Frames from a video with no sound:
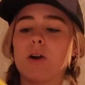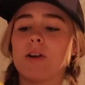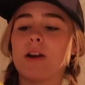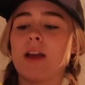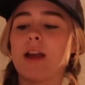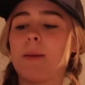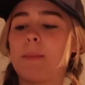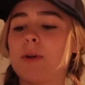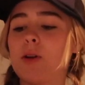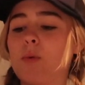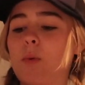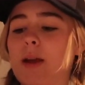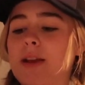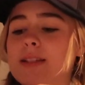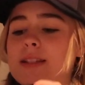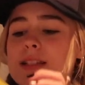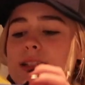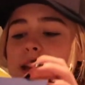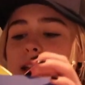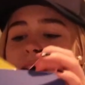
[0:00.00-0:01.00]
Okay, I'm gonna
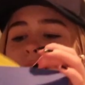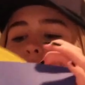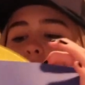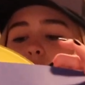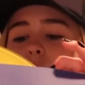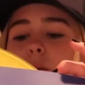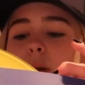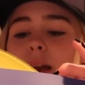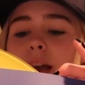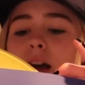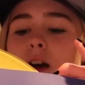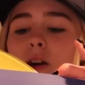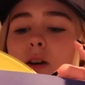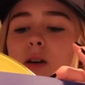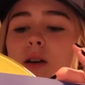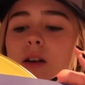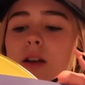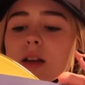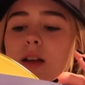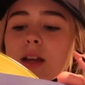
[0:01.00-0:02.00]
wait to take it all the way out
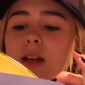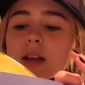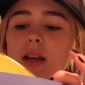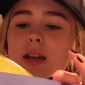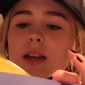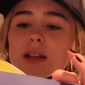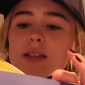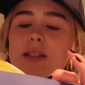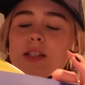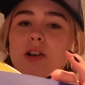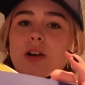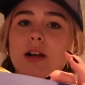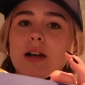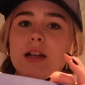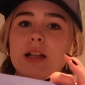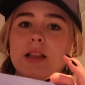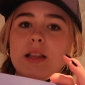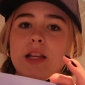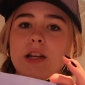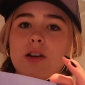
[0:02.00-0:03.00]
until I
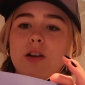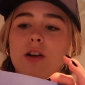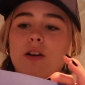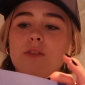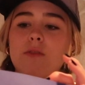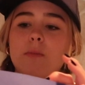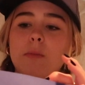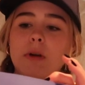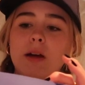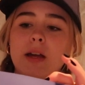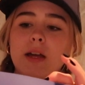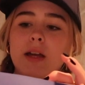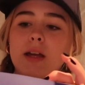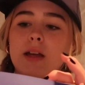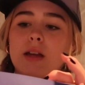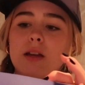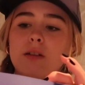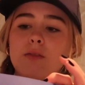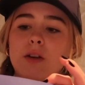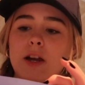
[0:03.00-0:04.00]
clear off
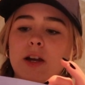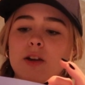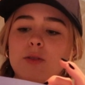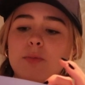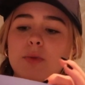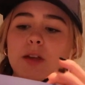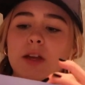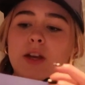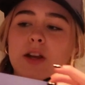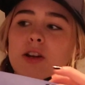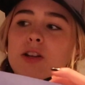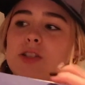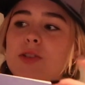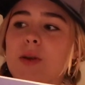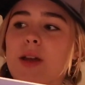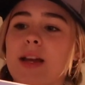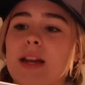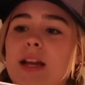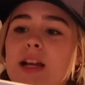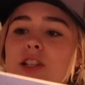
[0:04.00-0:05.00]
my record player so
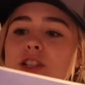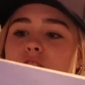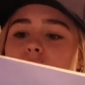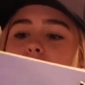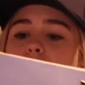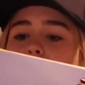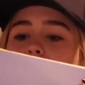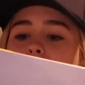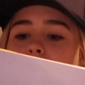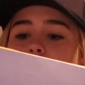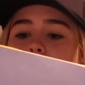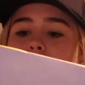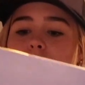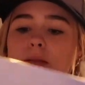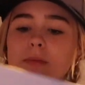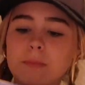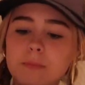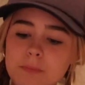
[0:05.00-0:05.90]
I can actually play it.